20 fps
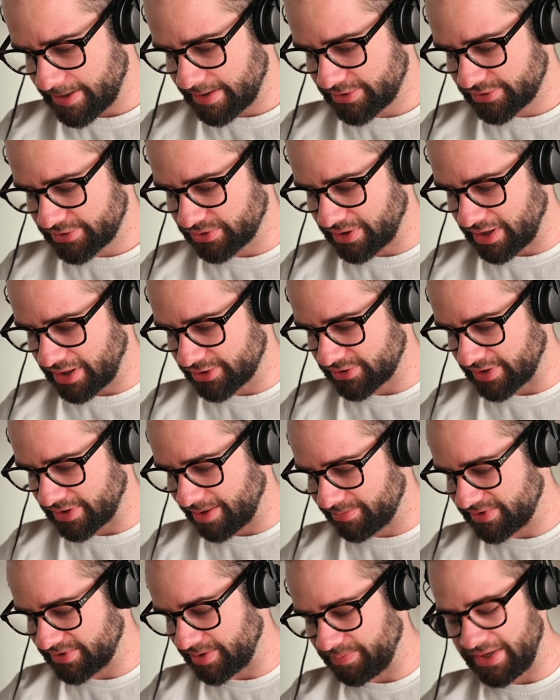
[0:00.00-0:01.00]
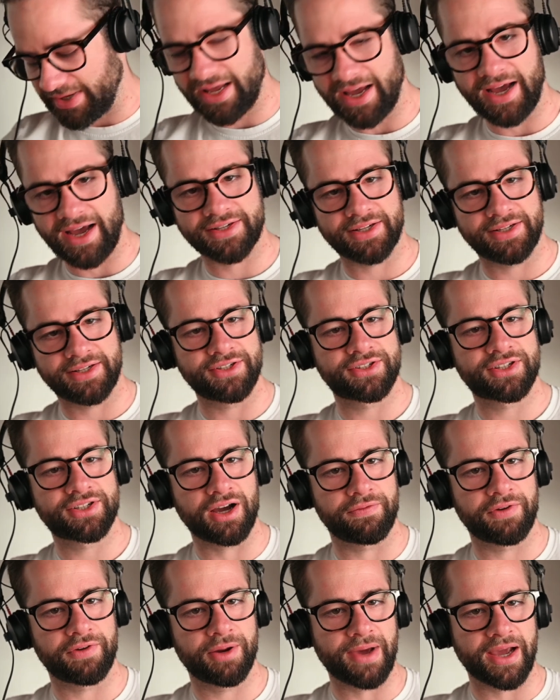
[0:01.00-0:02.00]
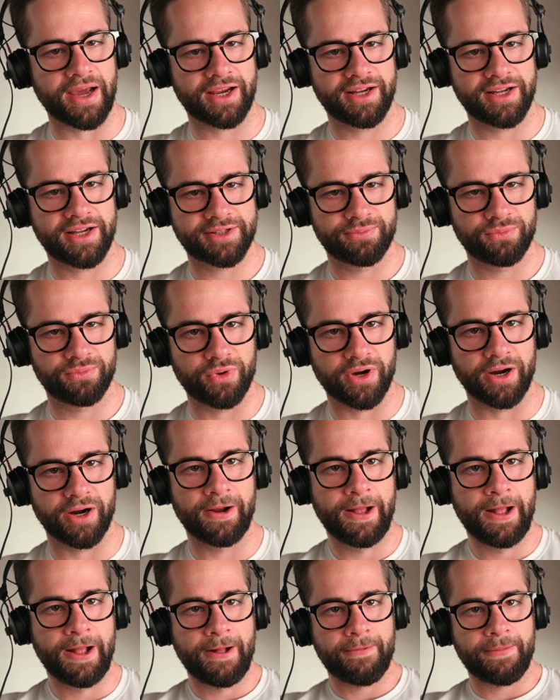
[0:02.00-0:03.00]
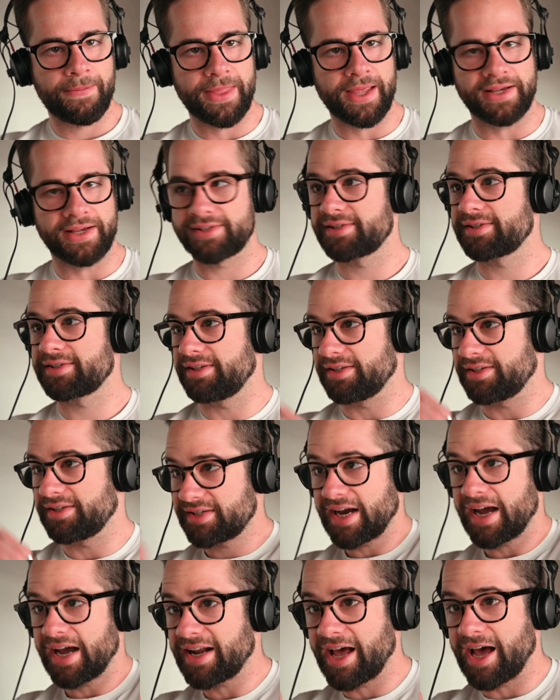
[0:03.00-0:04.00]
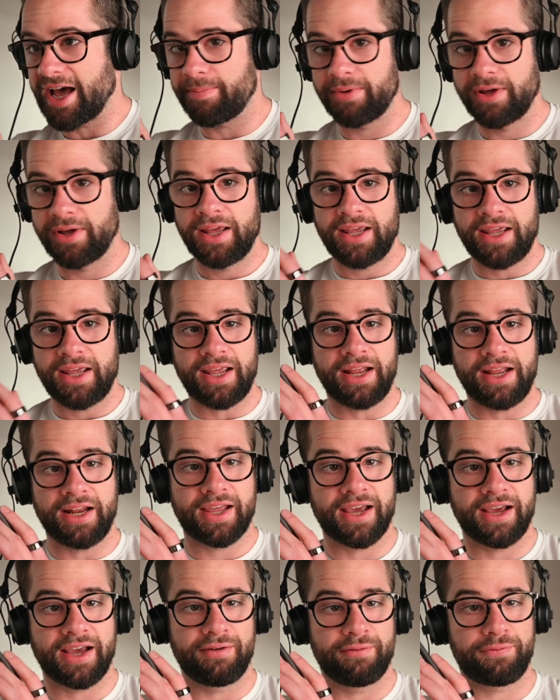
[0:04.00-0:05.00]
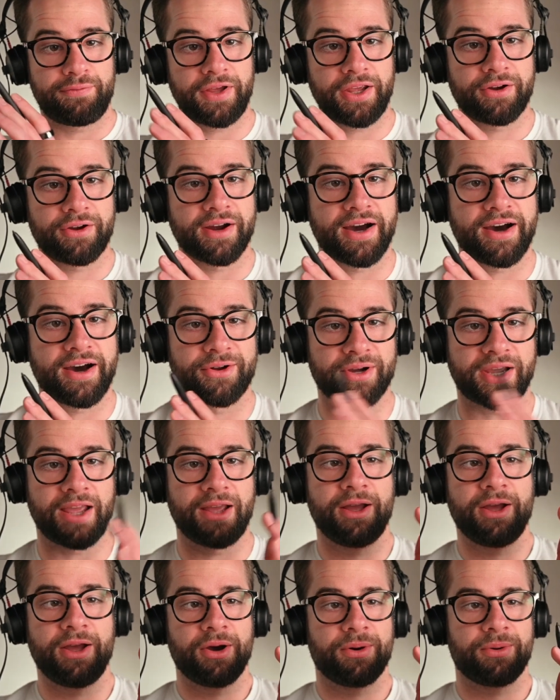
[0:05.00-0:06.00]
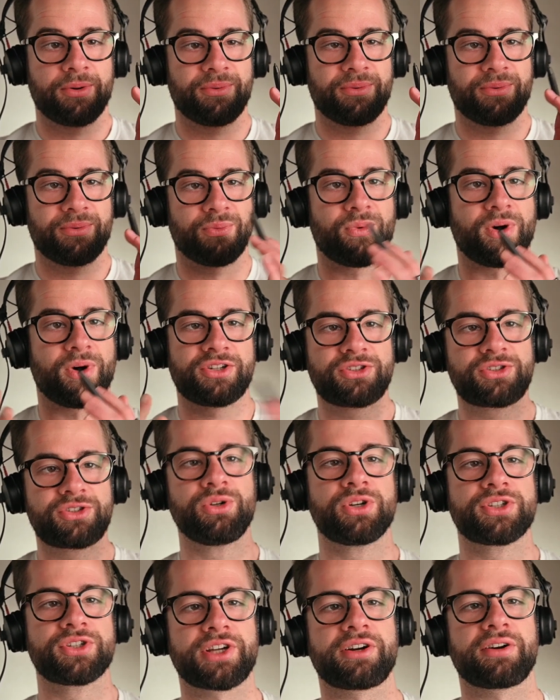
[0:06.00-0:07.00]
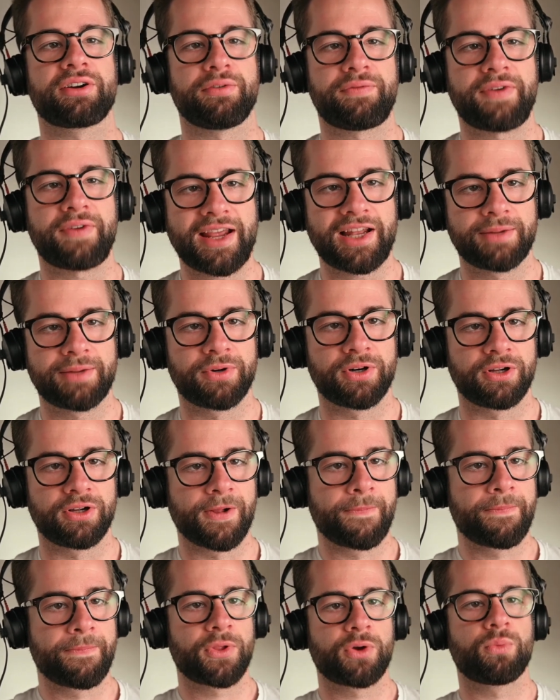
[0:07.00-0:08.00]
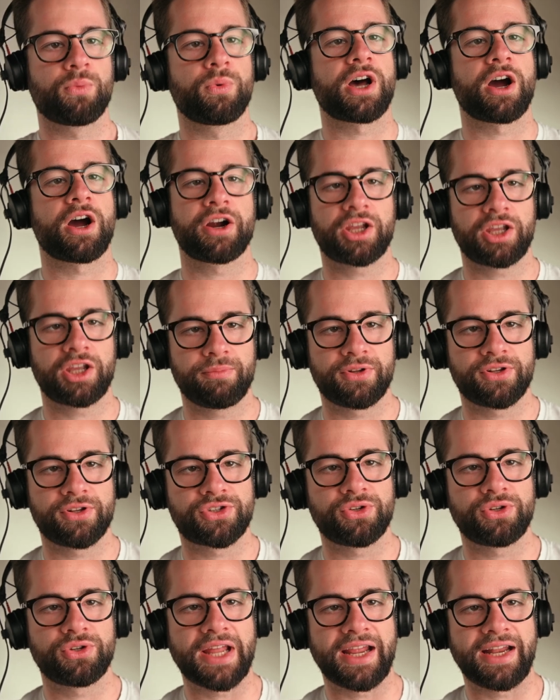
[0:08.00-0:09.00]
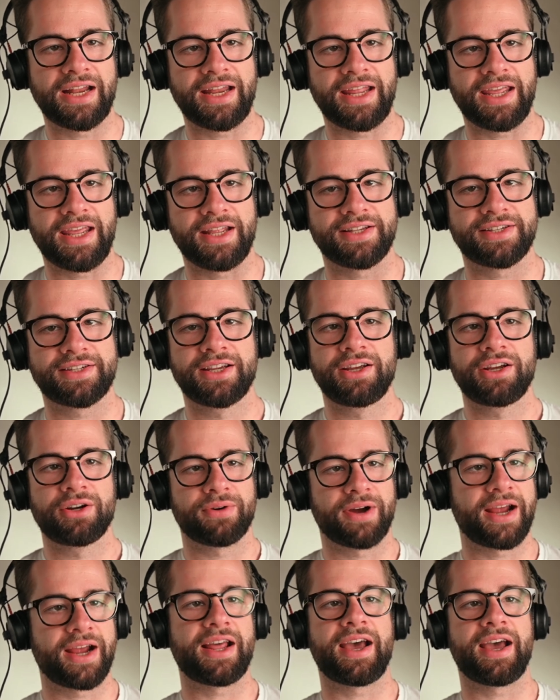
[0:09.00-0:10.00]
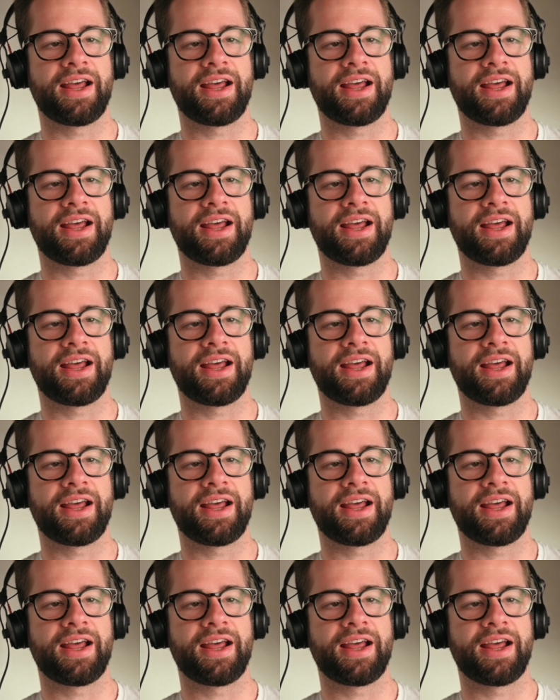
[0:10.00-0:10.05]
So MCP has a discovery mechanism where this chat app, it can figure out, okay, what tools are available, what arguments do they need, right?